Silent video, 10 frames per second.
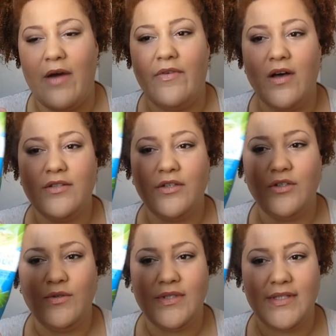I've also
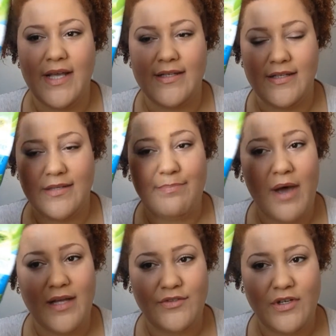used this as a
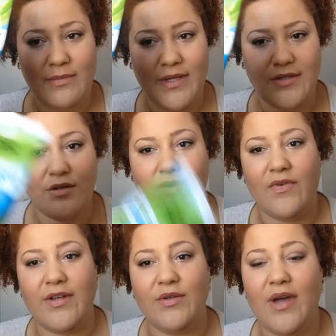spot treatment, so
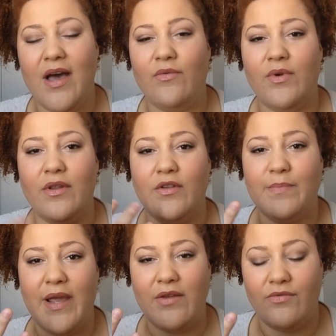if I do have one of those
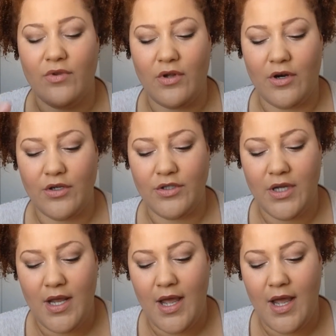painful large